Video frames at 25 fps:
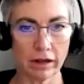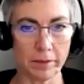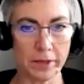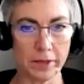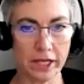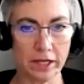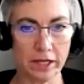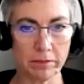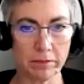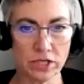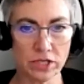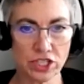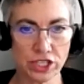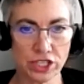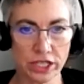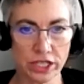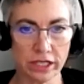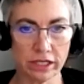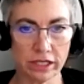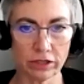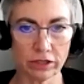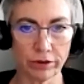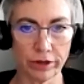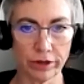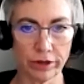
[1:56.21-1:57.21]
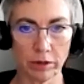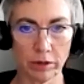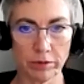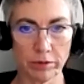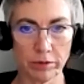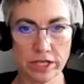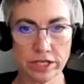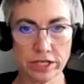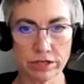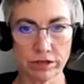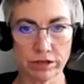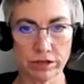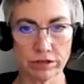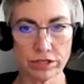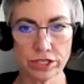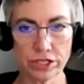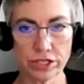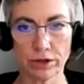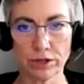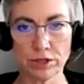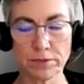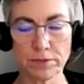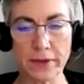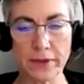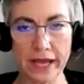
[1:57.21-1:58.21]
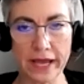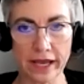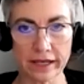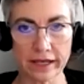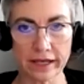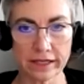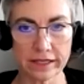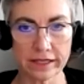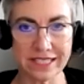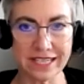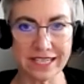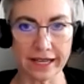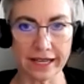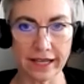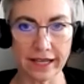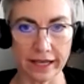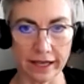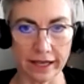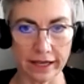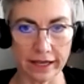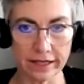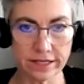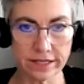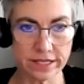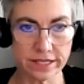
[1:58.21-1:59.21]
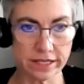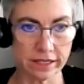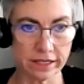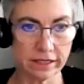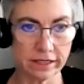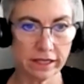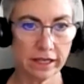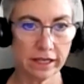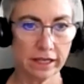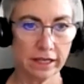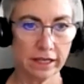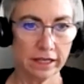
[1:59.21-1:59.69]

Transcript: I mean, machine learning research goes back decades, and,